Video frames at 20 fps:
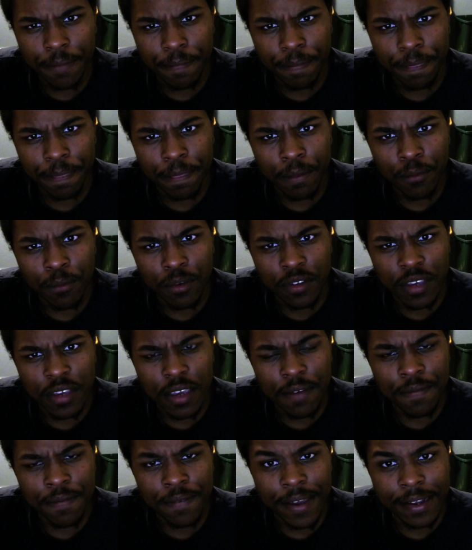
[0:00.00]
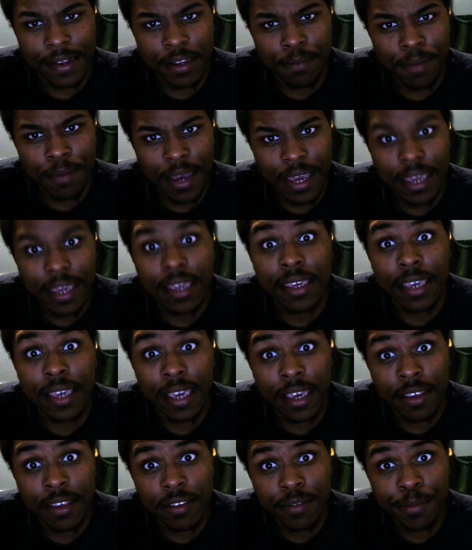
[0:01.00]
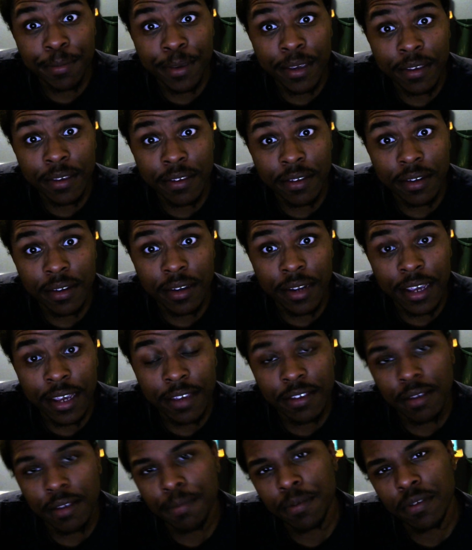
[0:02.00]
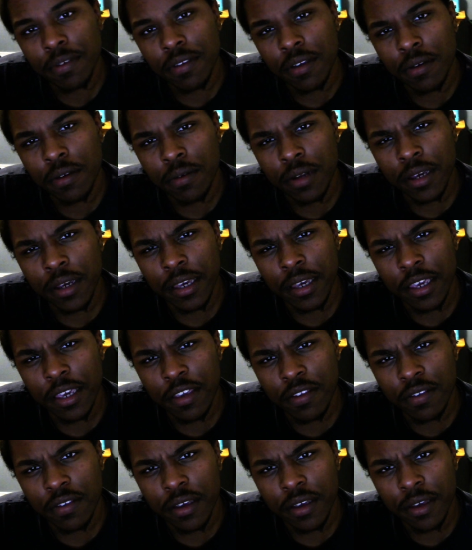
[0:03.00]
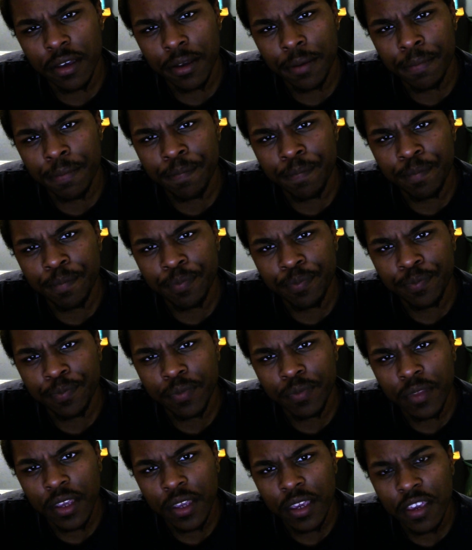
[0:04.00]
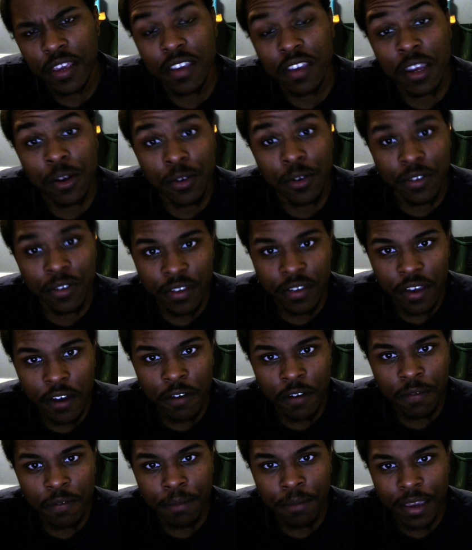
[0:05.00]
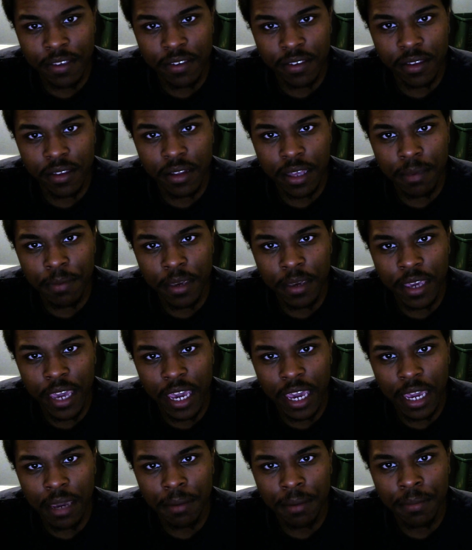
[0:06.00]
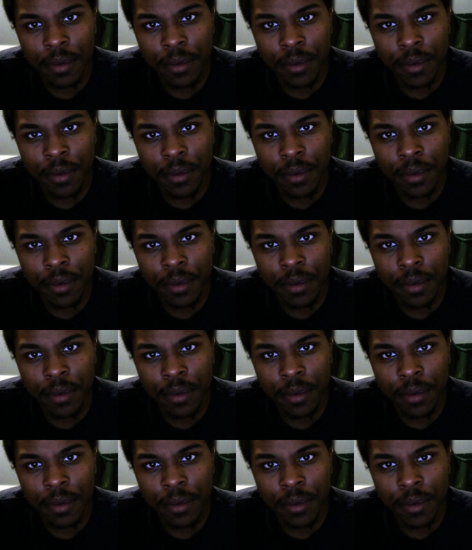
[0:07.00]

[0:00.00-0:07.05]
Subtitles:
Was he affected by it? Yes, because in the next episode, his inner self basically became